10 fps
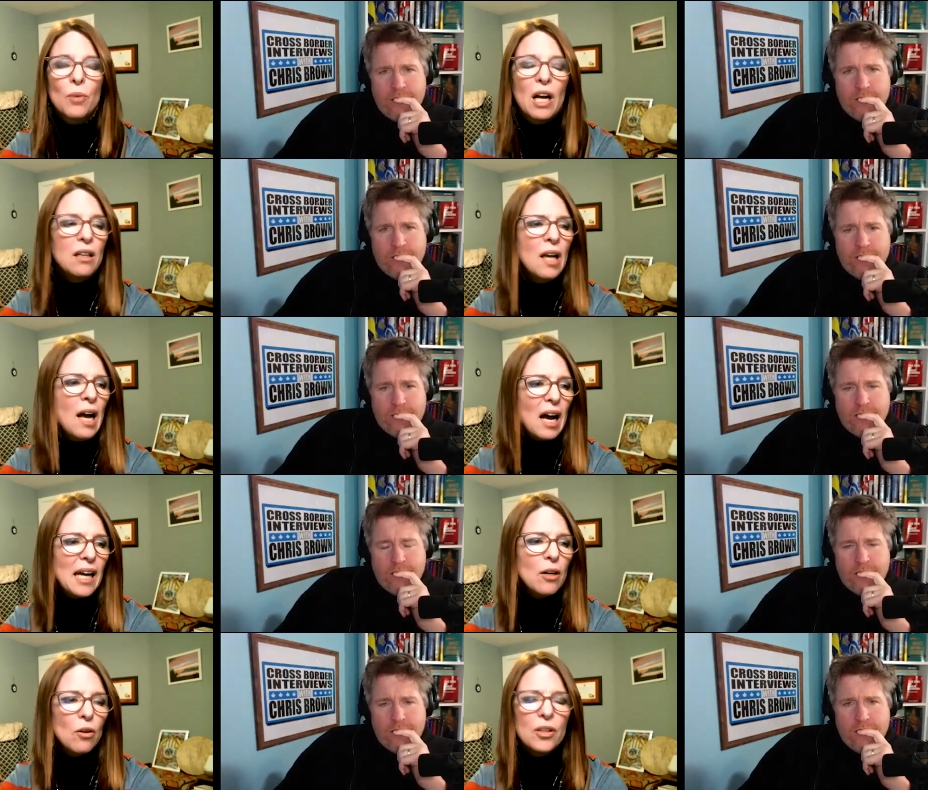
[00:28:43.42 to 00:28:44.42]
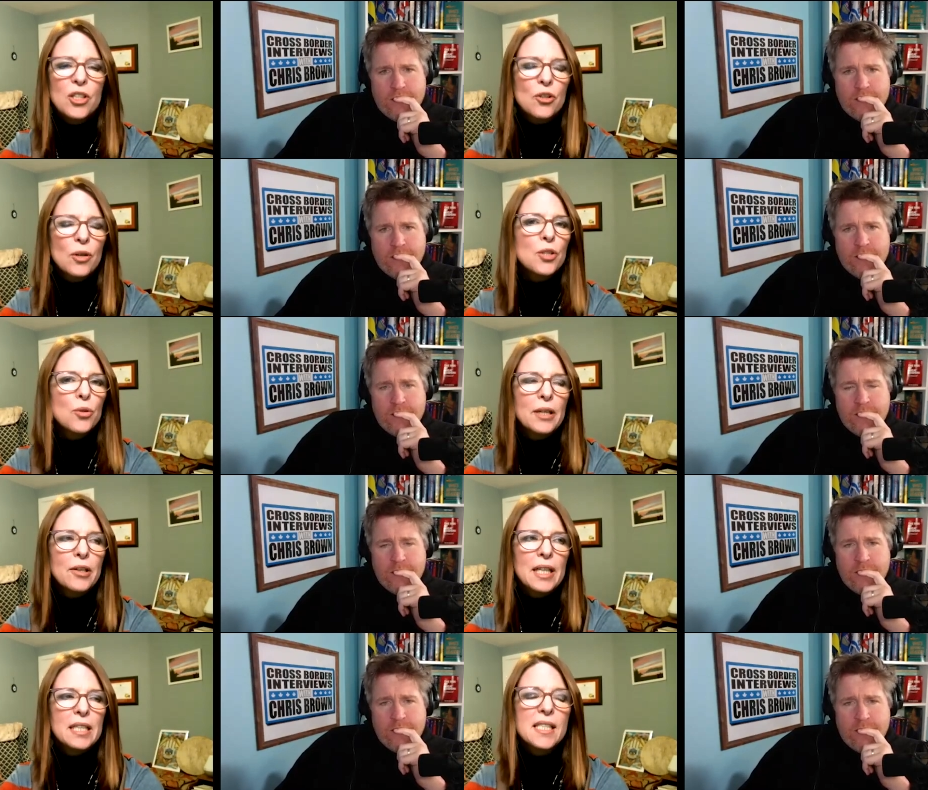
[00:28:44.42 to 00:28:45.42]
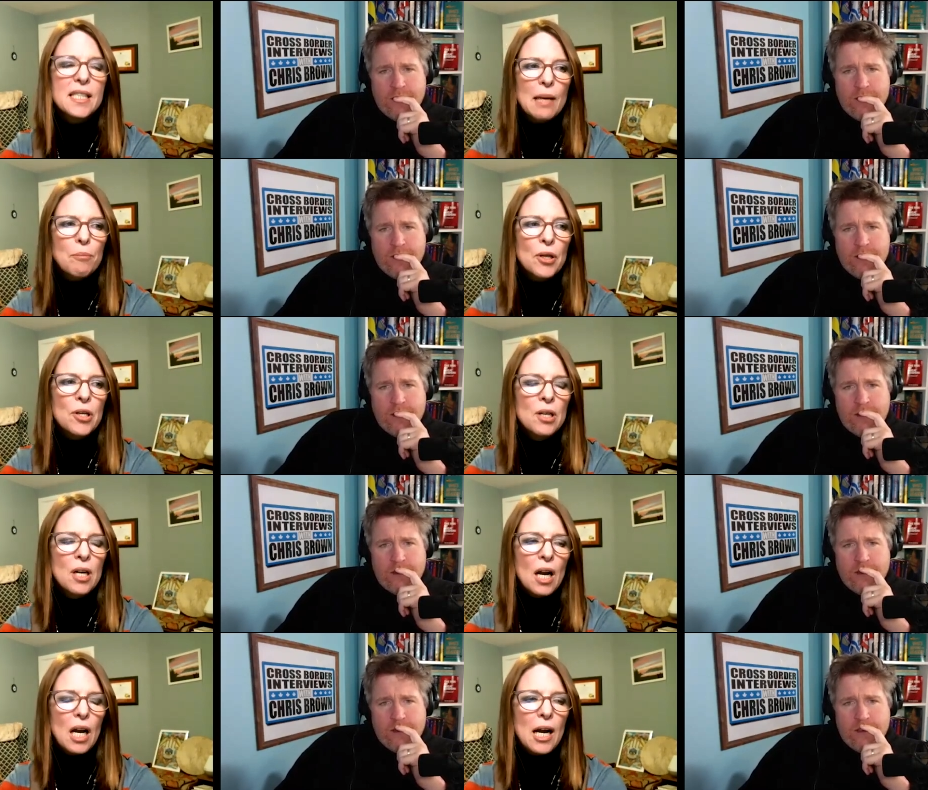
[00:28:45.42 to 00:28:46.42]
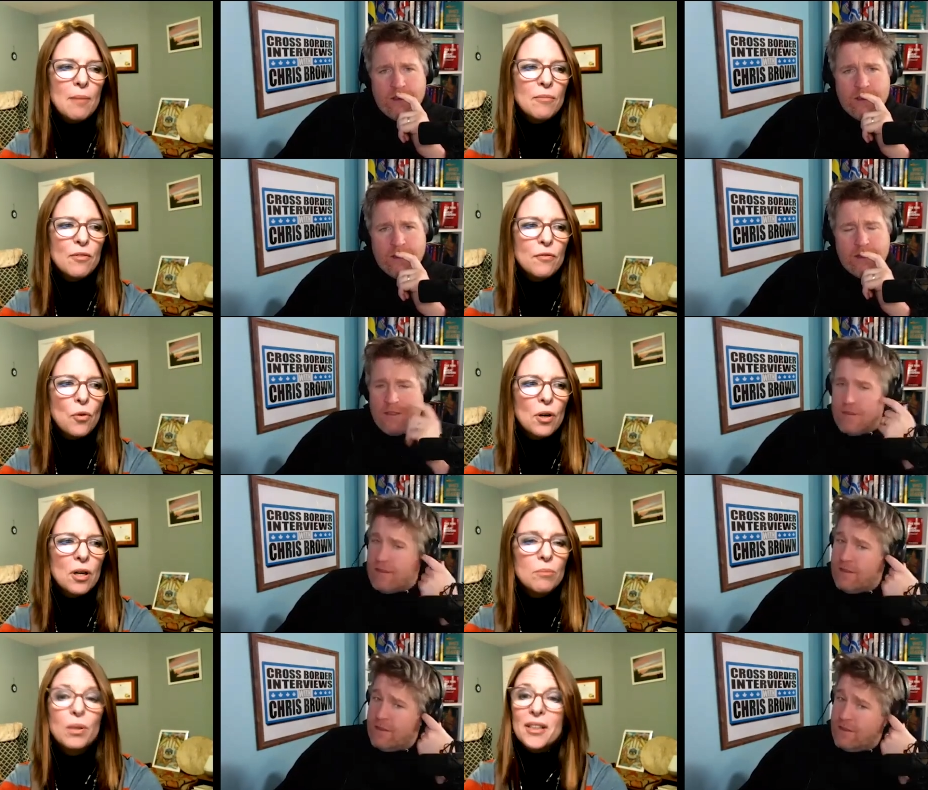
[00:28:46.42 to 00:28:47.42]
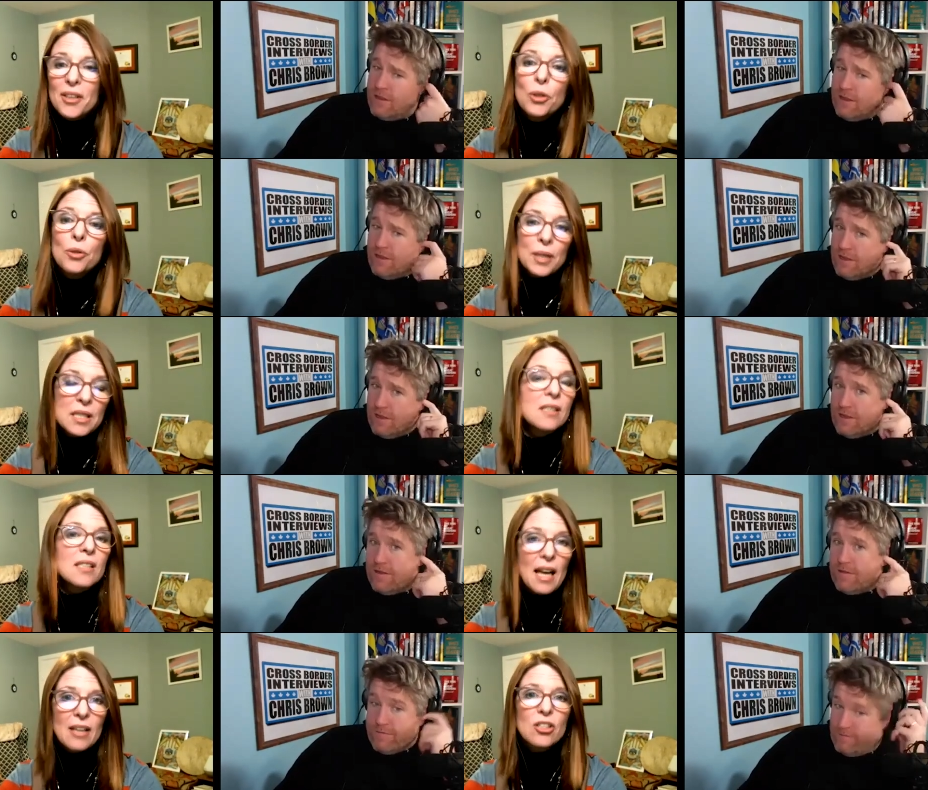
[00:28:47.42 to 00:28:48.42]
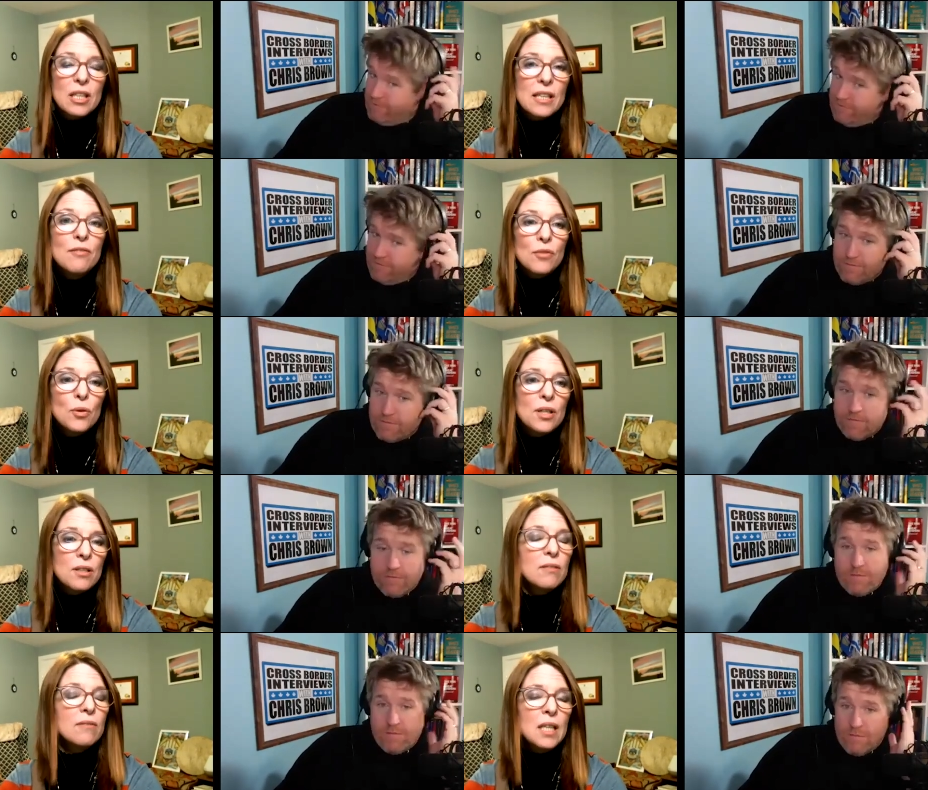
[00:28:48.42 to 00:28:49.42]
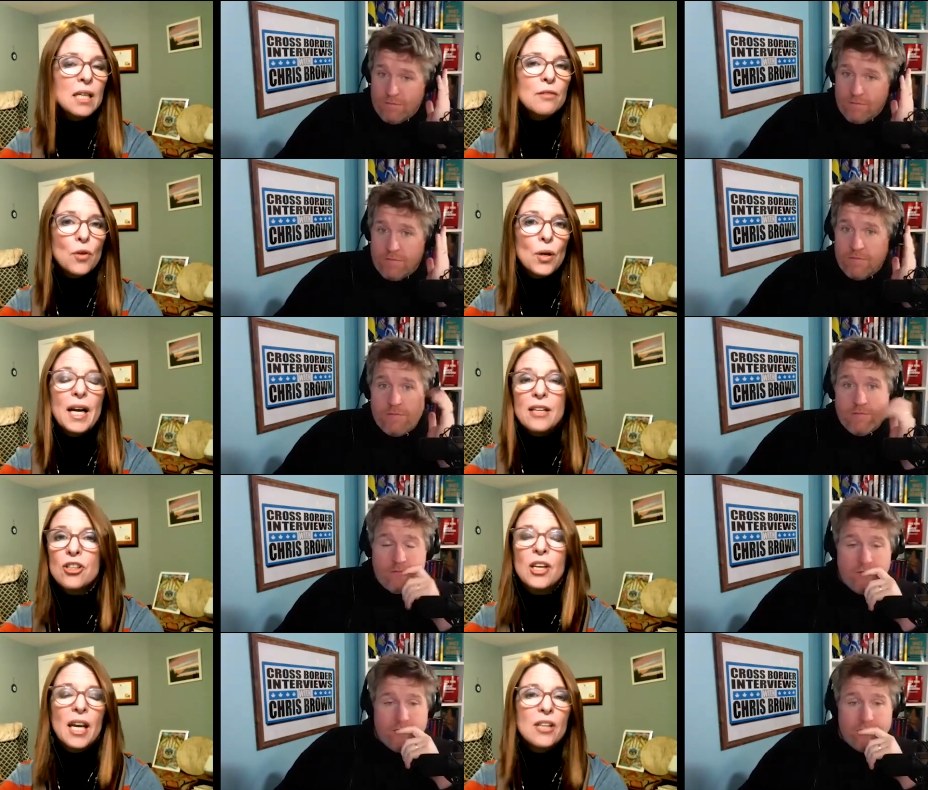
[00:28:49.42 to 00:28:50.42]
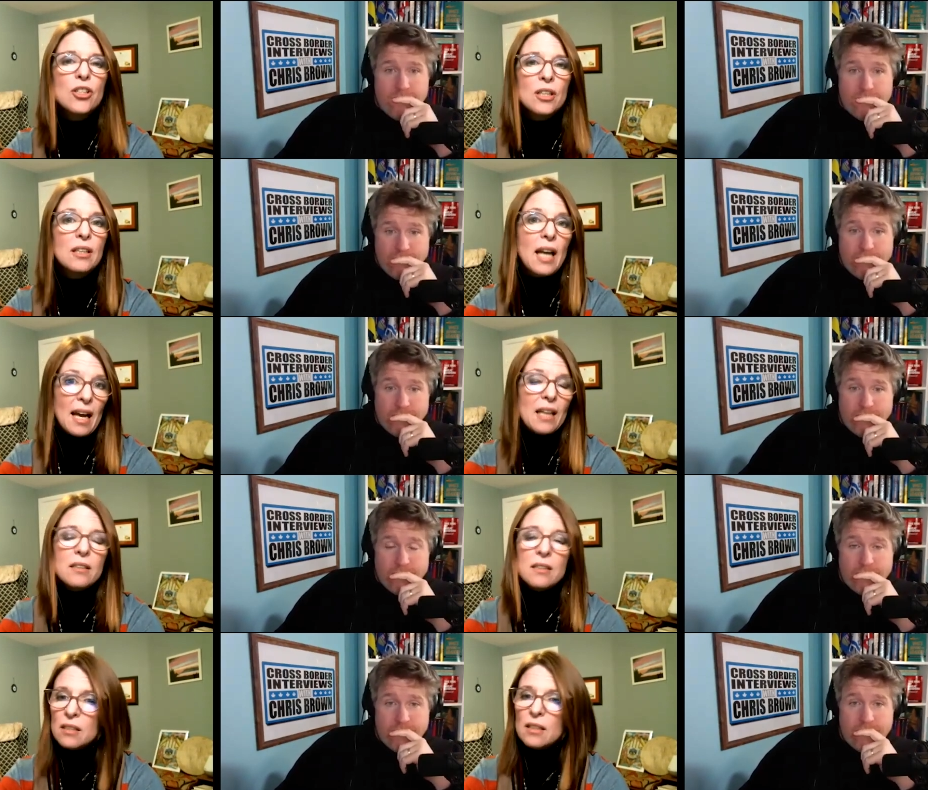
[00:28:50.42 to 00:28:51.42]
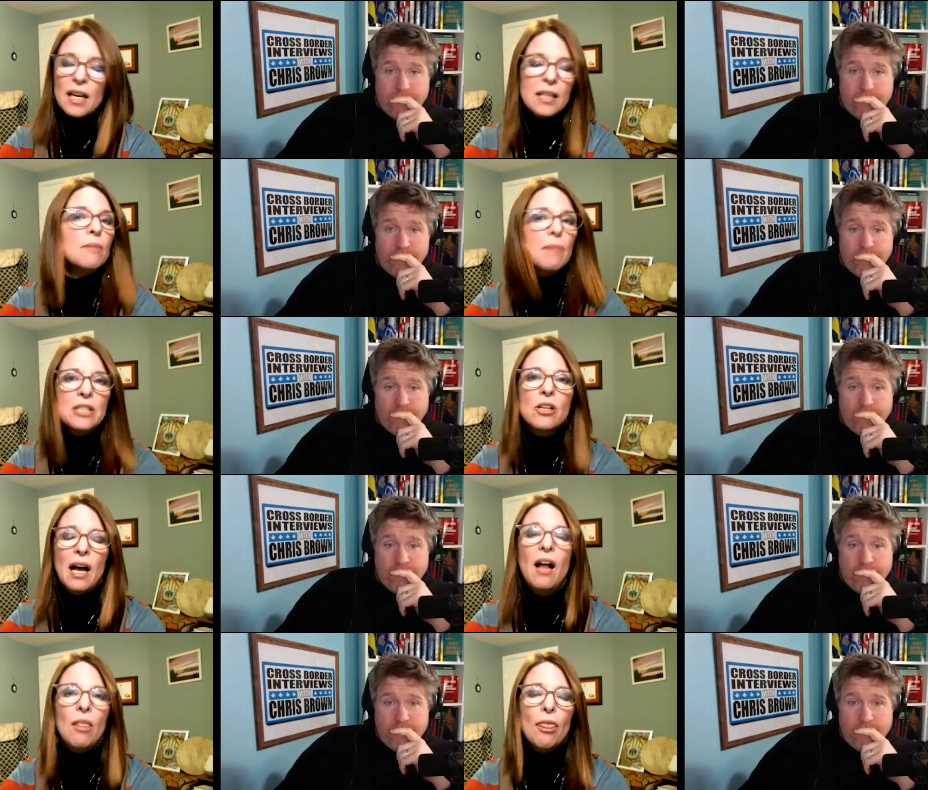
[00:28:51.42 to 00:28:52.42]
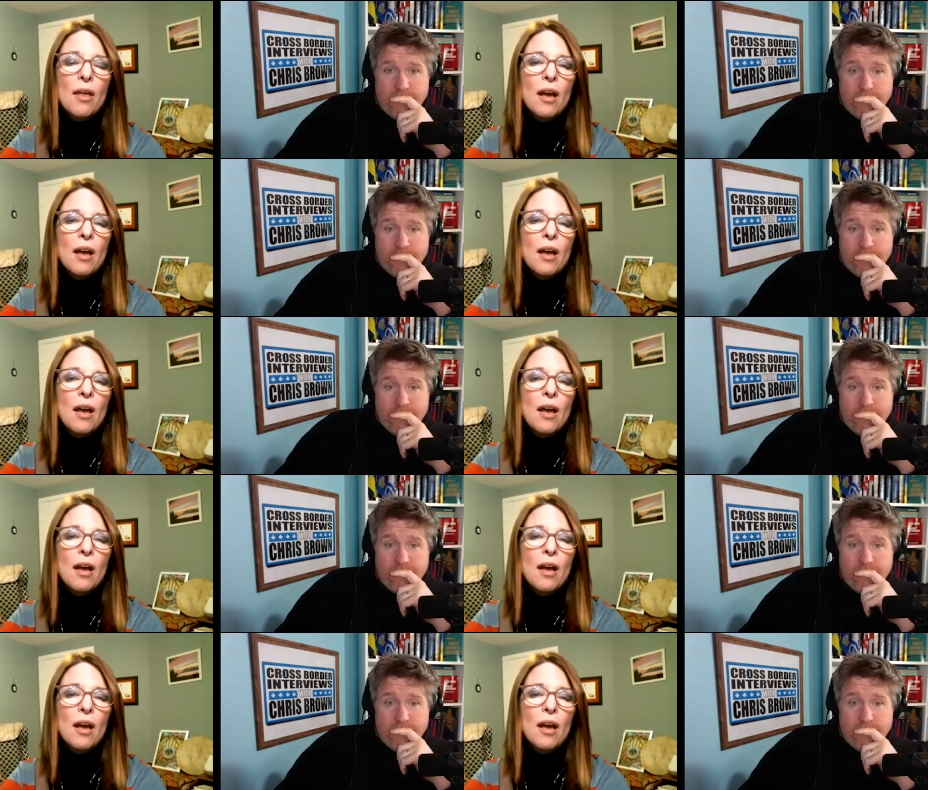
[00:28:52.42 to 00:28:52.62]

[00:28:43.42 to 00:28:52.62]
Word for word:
Speaker 1: well. I only joined Twitter in December um, for political reasons, actually, for for education and and mental health